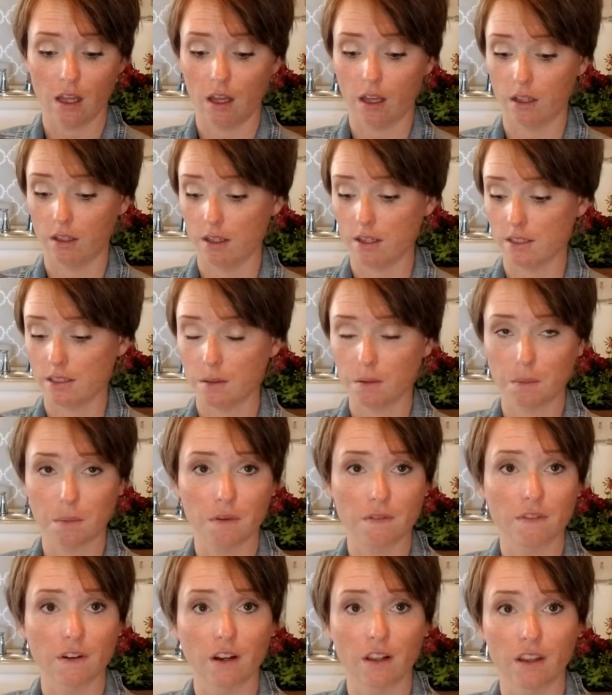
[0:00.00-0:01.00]
They seem to be
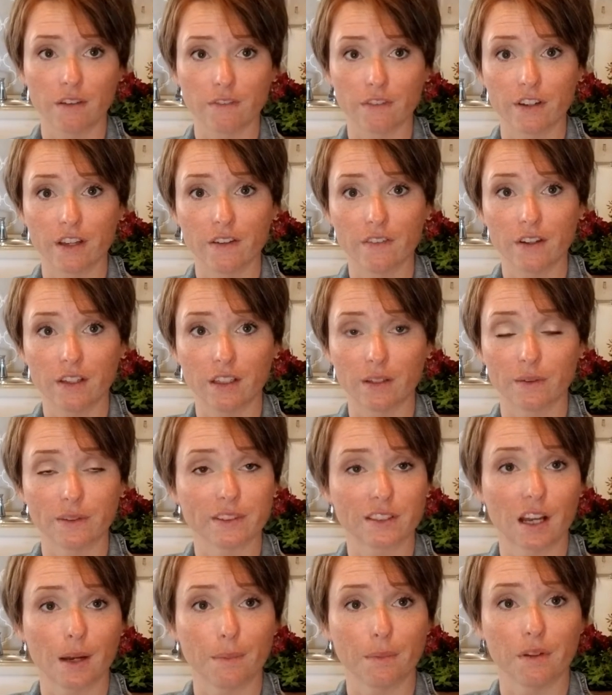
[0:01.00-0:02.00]
fairly forgiving. There was
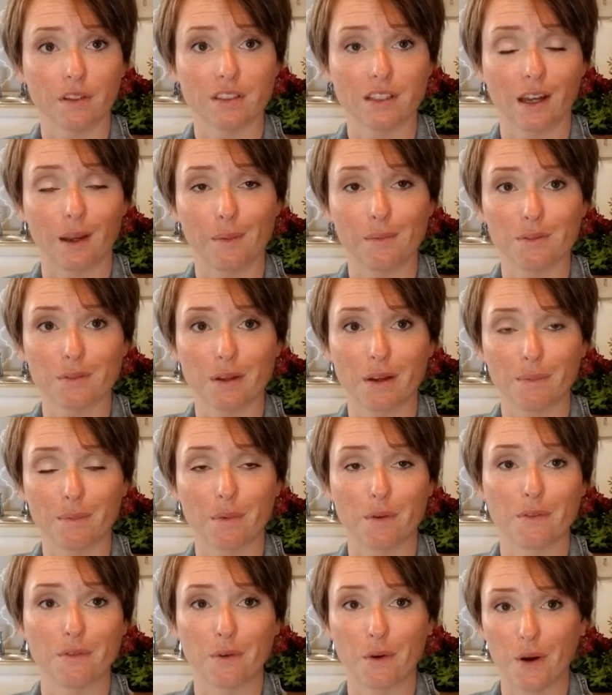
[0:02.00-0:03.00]
a couple of times
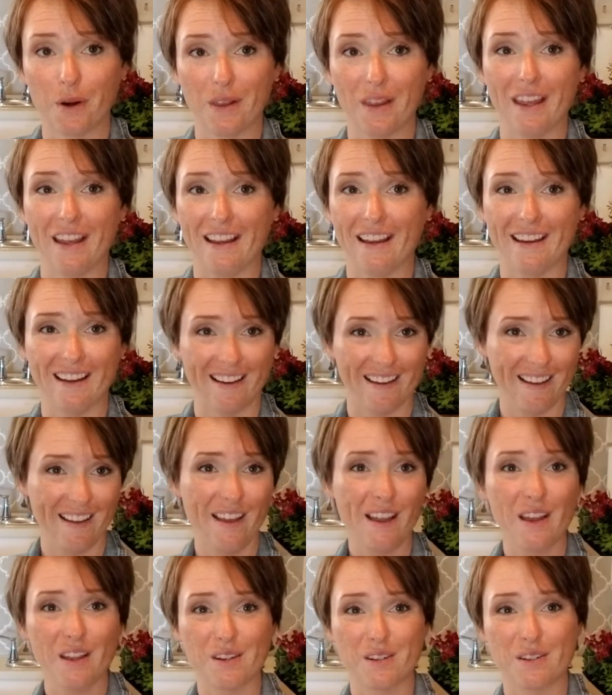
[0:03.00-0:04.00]
before they
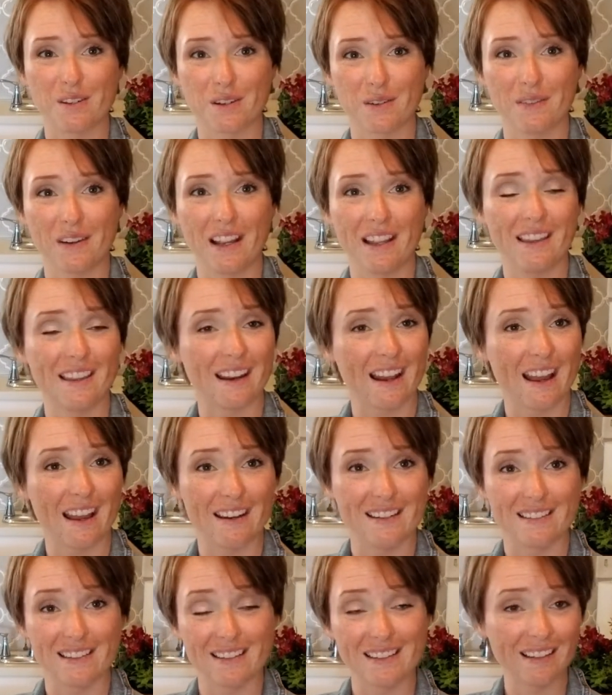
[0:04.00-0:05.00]
germinated that I
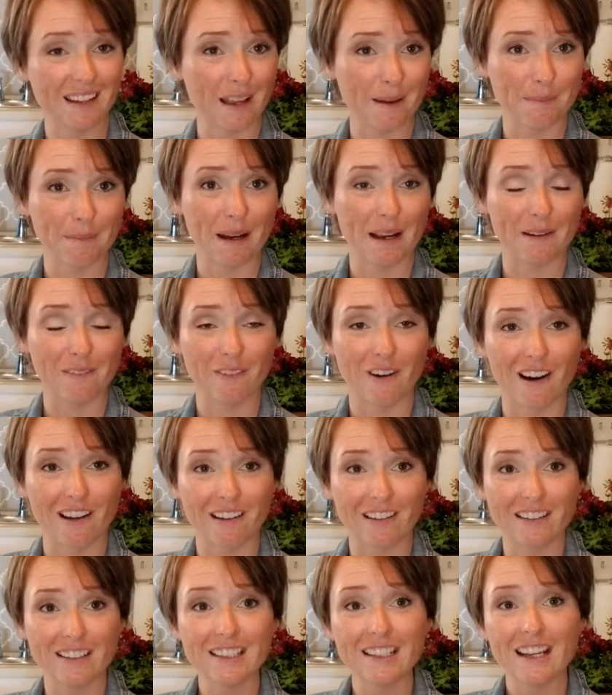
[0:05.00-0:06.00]
didn't get mine
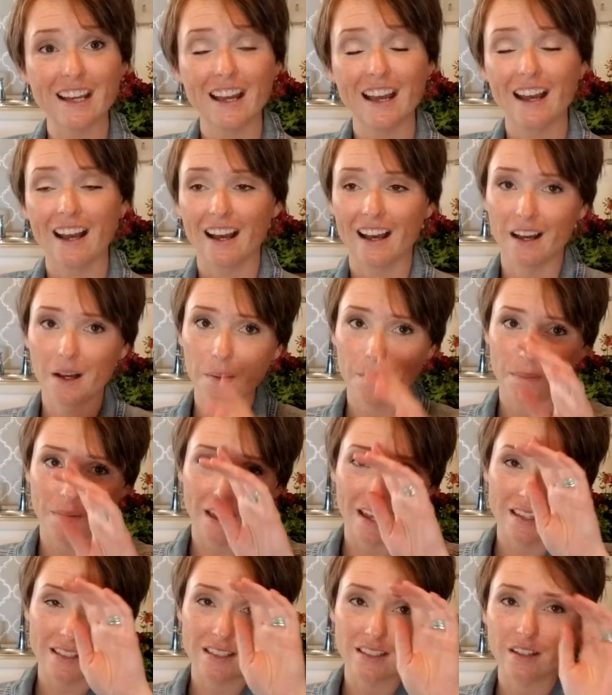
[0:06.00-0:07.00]
watered
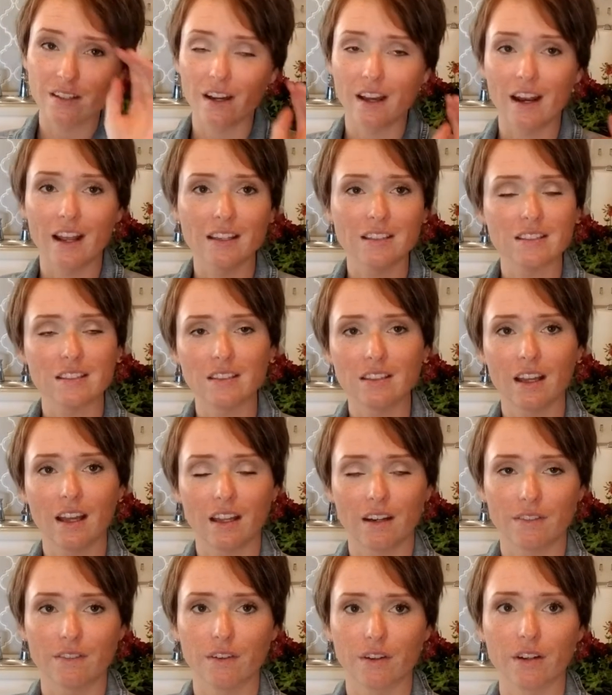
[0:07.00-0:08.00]
last year, and I still had
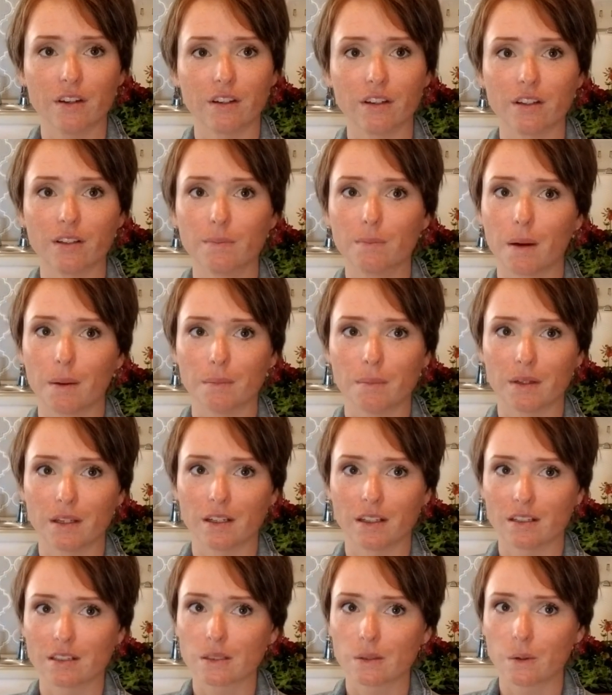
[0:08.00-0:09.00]
a very good pumpkin
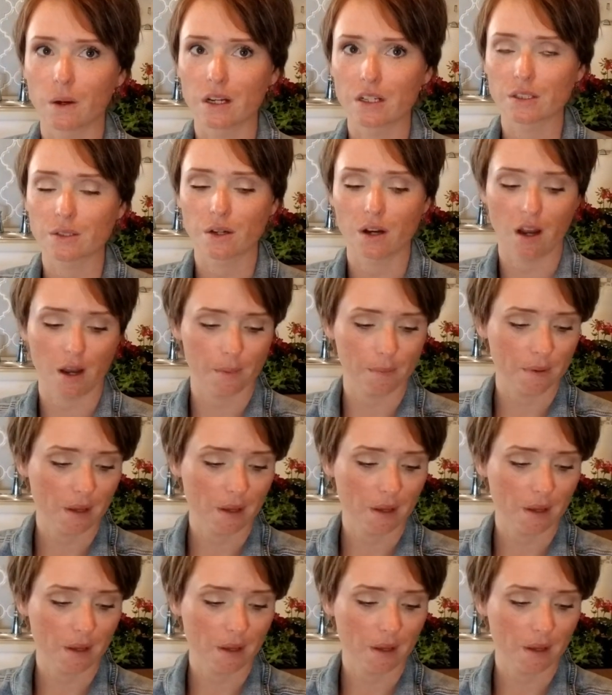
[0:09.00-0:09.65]
and squash crop.